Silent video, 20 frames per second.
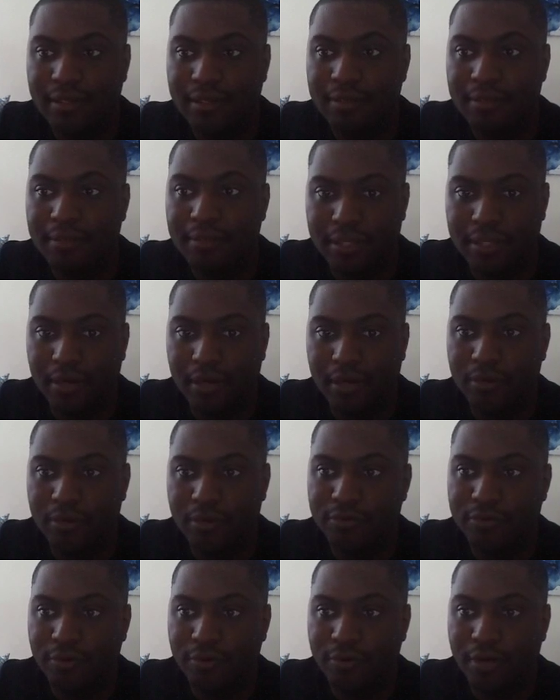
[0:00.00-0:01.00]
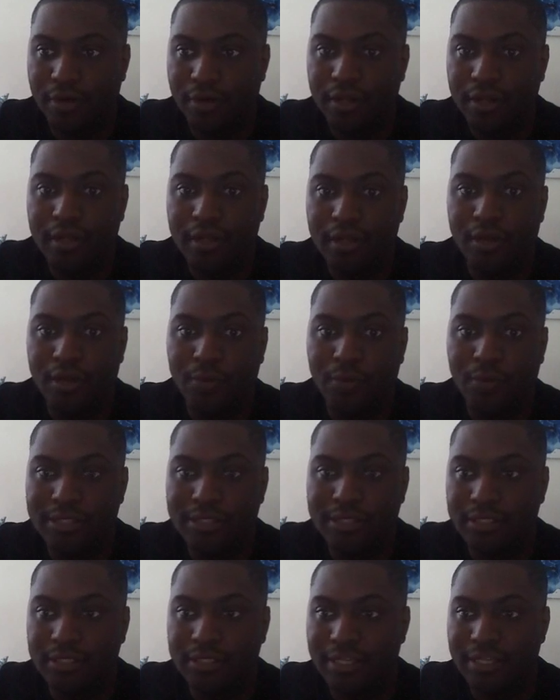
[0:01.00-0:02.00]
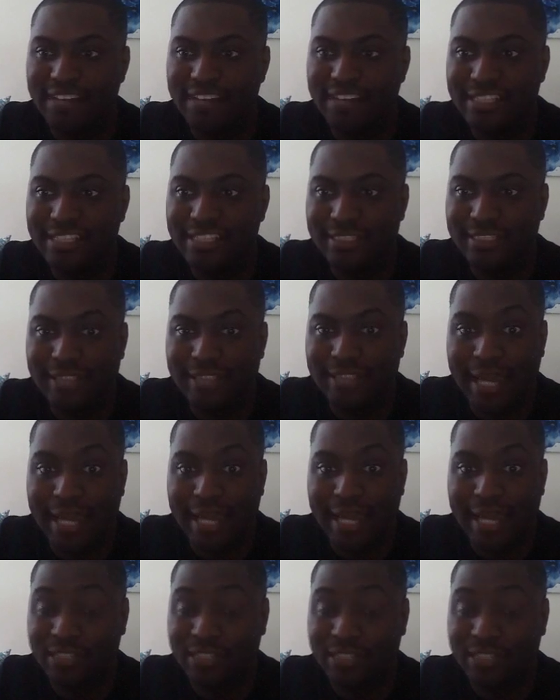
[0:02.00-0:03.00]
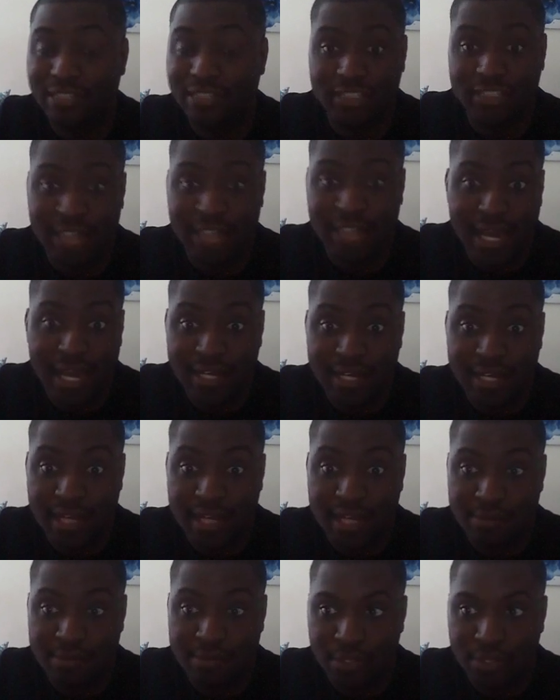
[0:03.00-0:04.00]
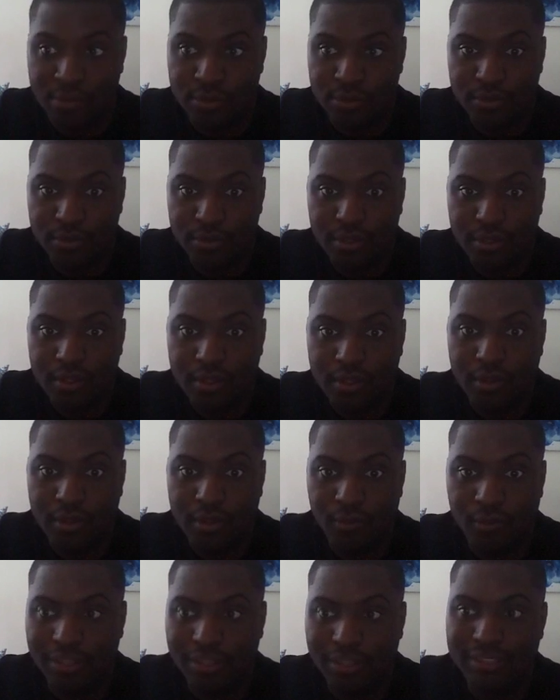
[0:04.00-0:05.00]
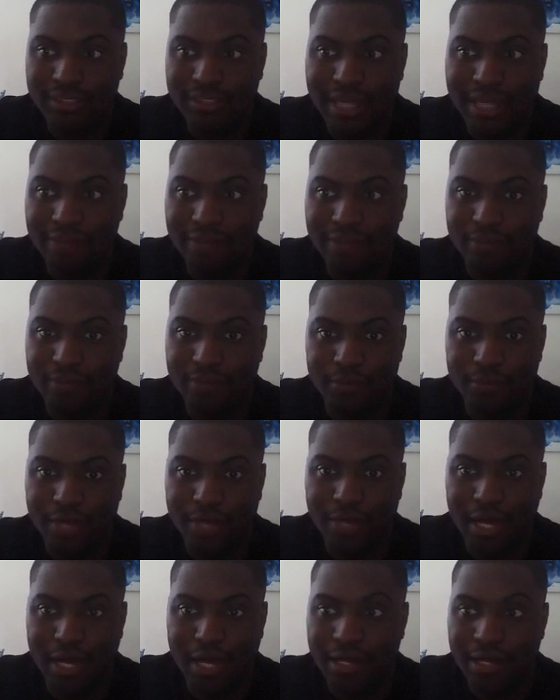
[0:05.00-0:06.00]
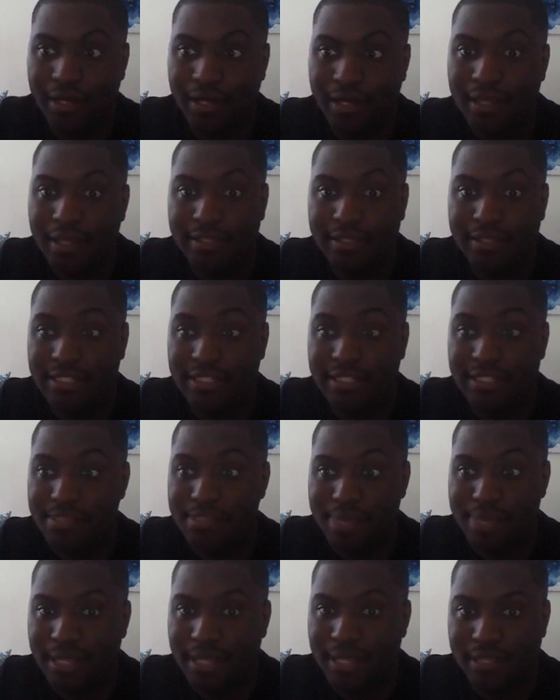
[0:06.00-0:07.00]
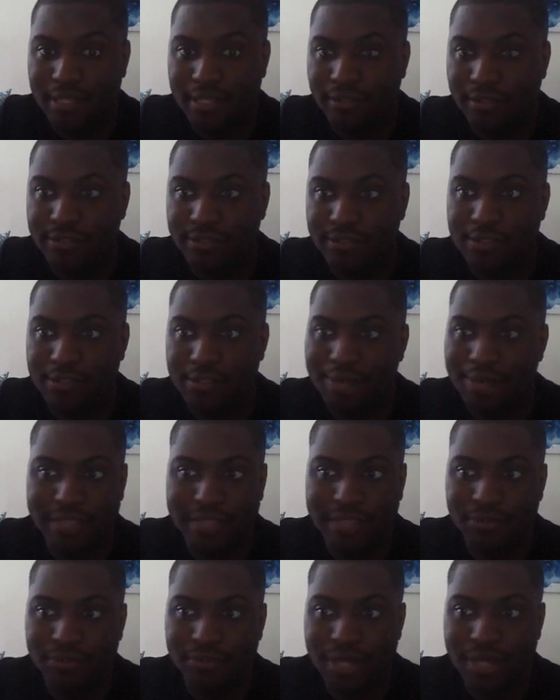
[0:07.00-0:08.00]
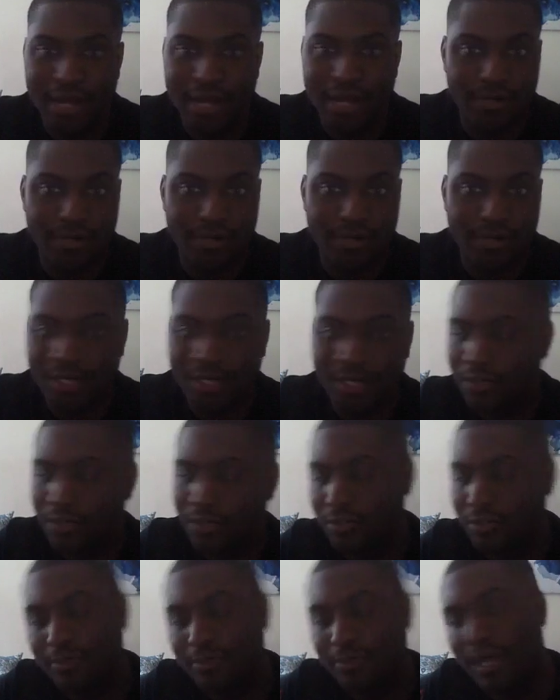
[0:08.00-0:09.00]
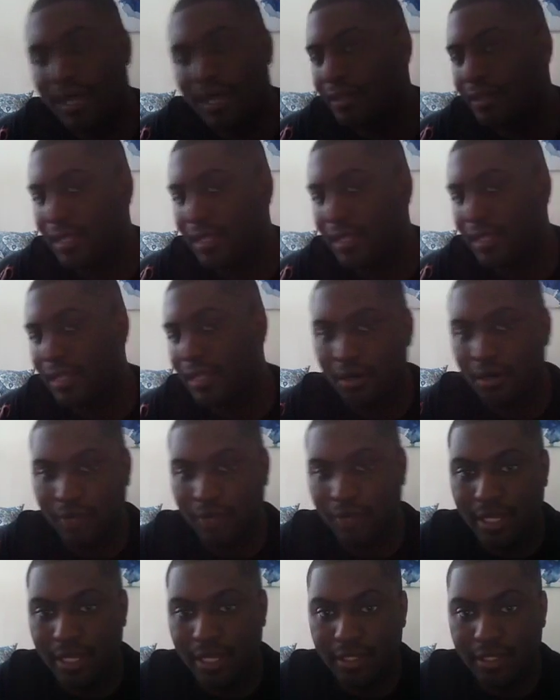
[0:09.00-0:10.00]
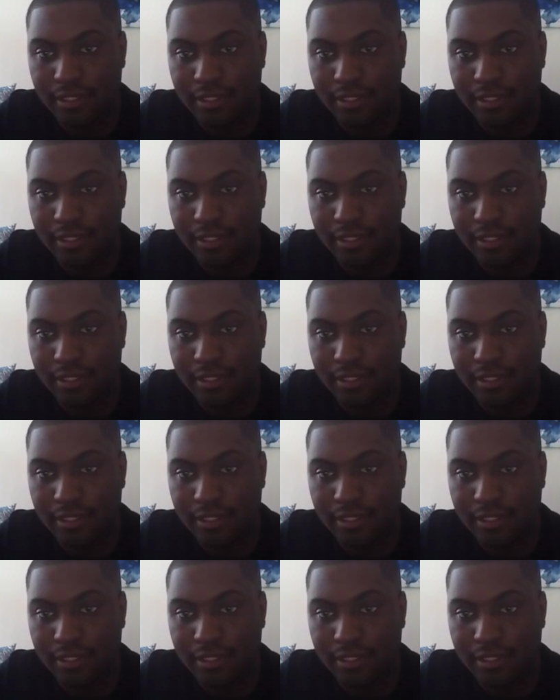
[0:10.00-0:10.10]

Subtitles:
beat Goto for it, went to Invasion Attack. That's where Sonata debuted, won the title from Okada. Then Dominion loses it back to Okada. Okada goes back on that long reign.